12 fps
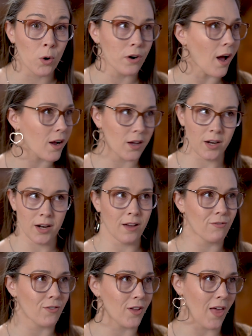we're not good
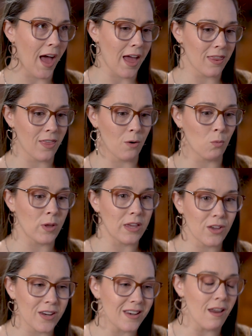enough for that, that we
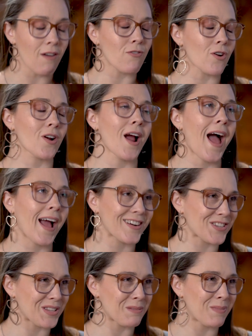can never
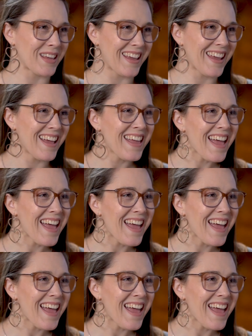actually be.